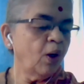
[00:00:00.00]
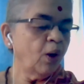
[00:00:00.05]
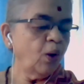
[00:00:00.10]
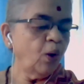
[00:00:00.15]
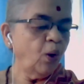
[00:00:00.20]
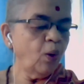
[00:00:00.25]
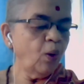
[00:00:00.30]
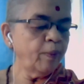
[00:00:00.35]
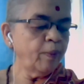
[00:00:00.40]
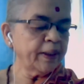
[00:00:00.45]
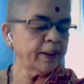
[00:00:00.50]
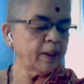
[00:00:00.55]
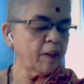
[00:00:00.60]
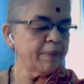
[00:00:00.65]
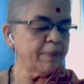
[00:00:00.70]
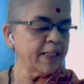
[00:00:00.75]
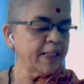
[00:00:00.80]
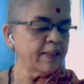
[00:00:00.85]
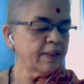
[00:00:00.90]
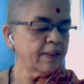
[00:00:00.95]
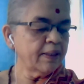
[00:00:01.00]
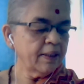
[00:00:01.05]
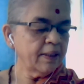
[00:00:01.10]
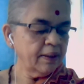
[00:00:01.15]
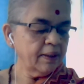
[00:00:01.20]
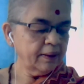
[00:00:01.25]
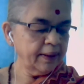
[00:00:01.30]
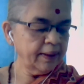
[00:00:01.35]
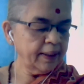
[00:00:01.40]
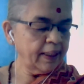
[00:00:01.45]
overcoming
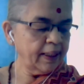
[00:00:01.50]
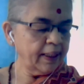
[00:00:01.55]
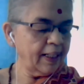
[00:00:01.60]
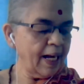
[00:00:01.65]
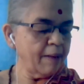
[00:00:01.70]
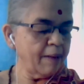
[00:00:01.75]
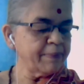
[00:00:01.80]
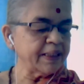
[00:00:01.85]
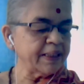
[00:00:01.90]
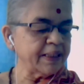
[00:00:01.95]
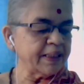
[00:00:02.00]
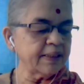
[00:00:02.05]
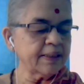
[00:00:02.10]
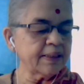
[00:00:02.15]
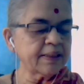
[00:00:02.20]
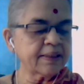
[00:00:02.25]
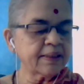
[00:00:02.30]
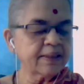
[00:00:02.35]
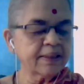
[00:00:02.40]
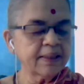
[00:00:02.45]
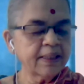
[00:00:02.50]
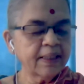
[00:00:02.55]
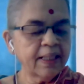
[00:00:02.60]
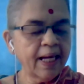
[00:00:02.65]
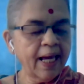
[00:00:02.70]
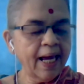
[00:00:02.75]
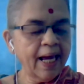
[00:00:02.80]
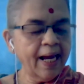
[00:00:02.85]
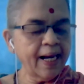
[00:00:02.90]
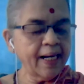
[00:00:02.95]
the calamities
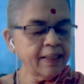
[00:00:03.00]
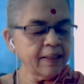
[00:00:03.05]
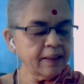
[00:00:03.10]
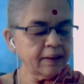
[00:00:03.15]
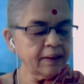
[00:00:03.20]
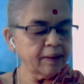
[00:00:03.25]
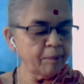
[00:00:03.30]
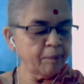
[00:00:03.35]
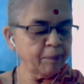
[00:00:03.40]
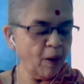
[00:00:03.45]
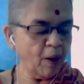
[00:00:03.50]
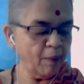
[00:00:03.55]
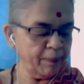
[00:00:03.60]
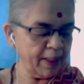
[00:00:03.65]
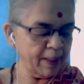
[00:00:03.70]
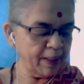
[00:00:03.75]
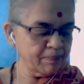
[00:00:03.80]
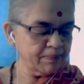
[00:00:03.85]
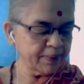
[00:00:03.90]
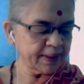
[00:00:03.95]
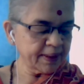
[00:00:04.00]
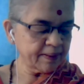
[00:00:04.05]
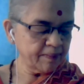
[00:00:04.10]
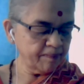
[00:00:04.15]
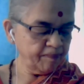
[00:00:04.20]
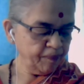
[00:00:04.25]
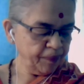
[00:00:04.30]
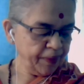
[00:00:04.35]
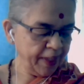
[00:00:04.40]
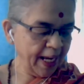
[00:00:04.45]
and the problems.
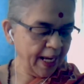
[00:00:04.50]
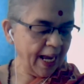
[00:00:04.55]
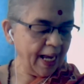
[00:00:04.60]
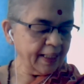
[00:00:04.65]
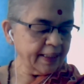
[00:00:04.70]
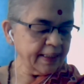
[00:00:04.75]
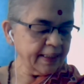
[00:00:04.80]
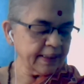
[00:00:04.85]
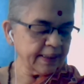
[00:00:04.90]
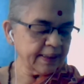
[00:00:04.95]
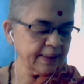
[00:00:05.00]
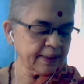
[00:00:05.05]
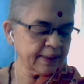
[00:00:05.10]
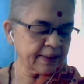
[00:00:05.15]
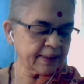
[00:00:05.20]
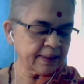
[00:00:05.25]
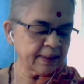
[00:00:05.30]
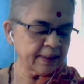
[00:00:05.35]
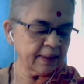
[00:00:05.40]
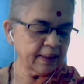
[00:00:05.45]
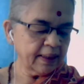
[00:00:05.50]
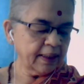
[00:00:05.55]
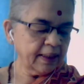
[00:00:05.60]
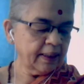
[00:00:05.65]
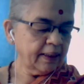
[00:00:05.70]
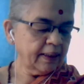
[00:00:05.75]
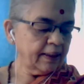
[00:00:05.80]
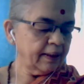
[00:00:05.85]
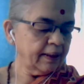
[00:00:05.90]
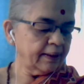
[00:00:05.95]
And it is
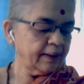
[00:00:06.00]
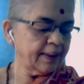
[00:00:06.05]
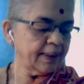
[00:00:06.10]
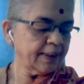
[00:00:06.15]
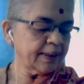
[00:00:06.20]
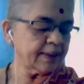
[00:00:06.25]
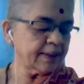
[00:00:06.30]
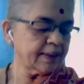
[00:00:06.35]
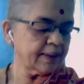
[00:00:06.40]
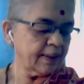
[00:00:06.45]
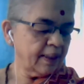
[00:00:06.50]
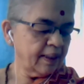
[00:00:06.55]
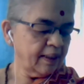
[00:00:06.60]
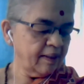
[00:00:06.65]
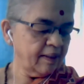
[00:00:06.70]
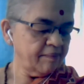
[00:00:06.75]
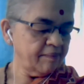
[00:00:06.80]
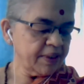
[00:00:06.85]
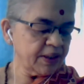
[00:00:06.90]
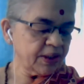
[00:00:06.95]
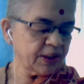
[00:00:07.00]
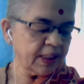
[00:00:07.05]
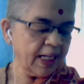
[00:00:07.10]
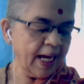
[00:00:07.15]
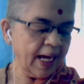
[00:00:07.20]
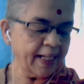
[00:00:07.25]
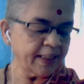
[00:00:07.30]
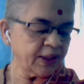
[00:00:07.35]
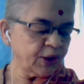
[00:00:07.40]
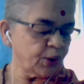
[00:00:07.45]
this which
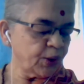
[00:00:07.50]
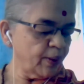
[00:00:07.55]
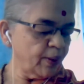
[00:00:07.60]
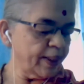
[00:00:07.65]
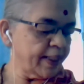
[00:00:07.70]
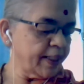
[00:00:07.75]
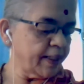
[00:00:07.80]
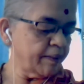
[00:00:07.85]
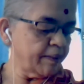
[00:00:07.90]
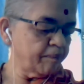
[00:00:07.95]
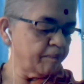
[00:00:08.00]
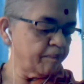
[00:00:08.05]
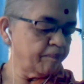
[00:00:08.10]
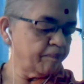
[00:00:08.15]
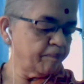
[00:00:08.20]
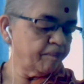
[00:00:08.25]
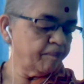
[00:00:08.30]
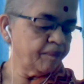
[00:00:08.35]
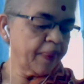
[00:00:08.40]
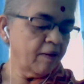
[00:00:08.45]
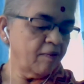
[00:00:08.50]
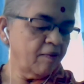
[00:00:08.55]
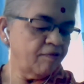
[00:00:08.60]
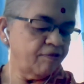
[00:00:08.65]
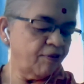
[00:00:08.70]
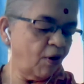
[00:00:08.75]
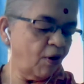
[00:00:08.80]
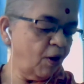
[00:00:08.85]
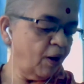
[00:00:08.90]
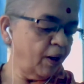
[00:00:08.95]
actually
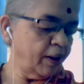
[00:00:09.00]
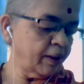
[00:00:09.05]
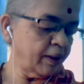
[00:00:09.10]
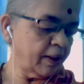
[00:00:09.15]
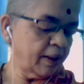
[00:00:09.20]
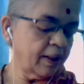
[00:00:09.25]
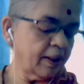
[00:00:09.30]
for